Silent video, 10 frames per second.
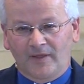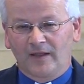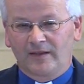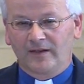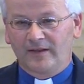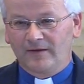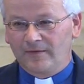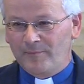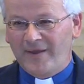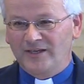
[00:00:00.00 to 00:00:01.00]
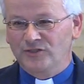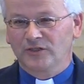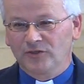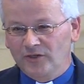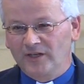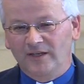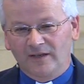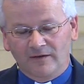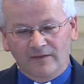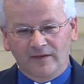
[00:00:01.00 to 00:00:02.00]
I can hear the passion. You can
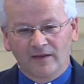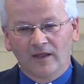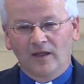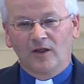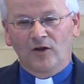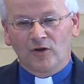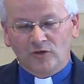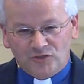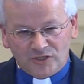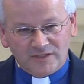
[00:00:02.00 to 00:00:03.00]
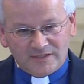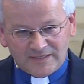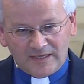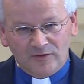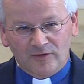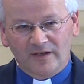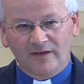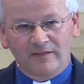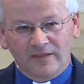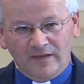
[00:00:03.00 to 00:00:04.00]
hear the urgency. You can
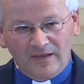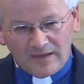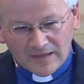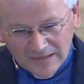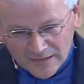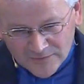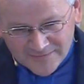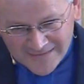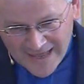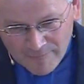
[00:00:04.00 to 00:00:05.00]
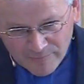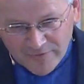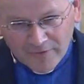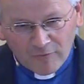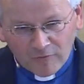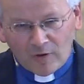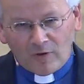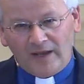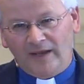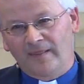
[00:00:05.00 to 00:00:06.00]
hear the depth of
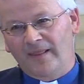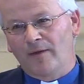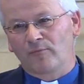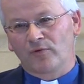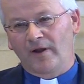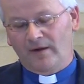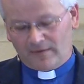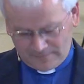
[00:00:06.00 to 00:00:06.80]
longing in that prayer.